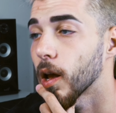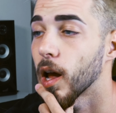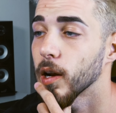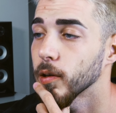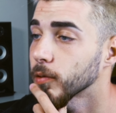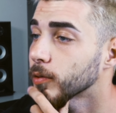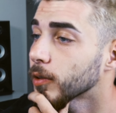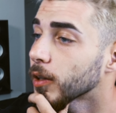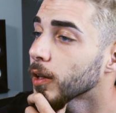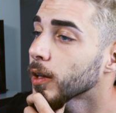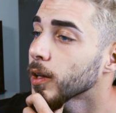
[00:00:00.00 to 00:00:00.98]
I don't know.
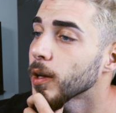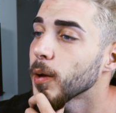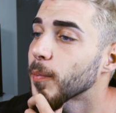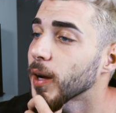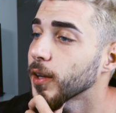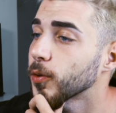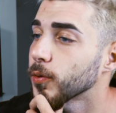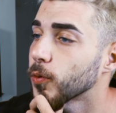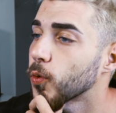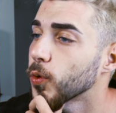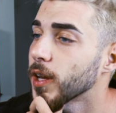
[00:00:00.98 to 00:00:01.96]
By
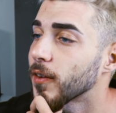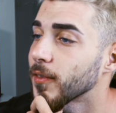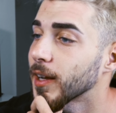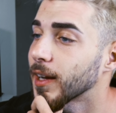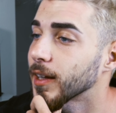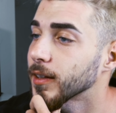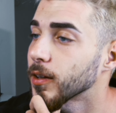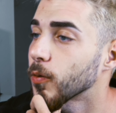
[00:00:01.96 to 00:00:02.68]
Hunyavella.